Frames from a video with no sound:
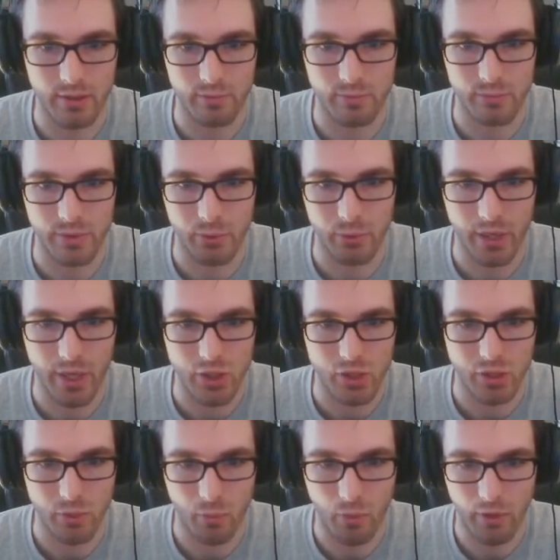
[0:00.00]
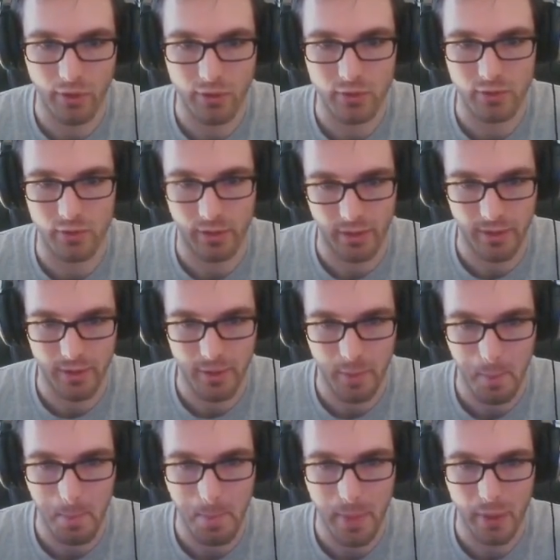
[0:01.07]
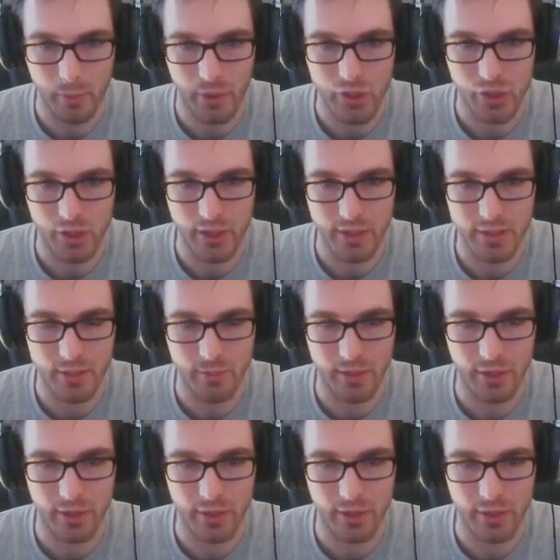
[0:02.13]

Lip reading: that we actually want, and we're actually getting some of that